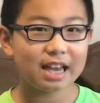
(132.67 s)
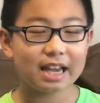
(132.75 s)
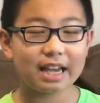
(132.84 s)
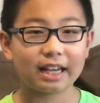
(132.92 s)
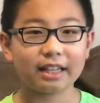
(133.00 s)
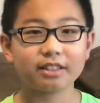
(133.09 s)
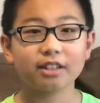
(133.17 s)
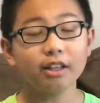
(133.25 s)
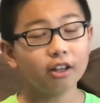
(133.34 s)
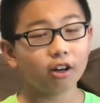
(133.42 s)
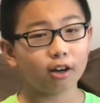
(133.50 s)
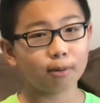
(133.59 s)
And
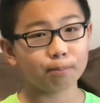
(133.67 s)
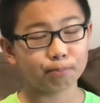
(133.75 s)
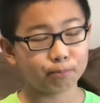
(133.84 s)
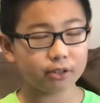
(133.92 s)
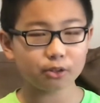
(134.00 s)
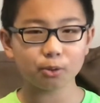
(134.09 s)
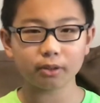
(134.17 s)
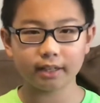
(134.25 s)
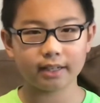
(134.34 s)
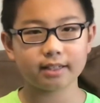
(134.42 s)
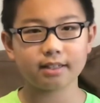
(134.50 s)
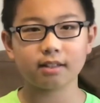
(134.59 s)
Bristol
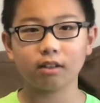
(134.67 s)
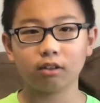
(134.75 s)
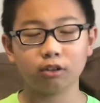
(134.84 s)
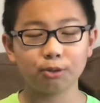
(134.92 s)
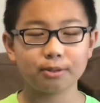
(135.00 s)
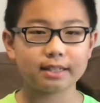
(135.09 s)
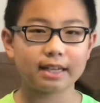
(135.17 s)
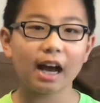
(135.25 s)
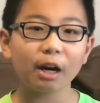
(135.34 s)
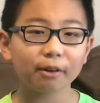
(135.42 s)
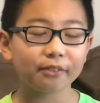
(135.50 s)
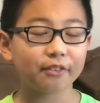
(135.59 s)
kicks Lucy
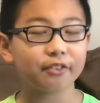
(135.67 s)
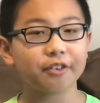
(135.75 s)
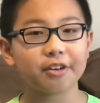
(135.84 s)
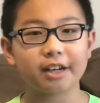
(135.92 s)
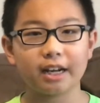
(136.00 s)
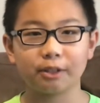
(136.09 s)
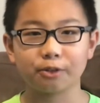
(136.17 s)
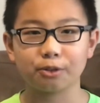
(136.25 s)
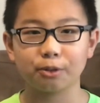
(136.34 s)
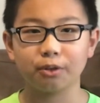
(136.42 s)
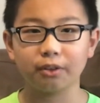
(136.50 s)
out of the Fairy Council,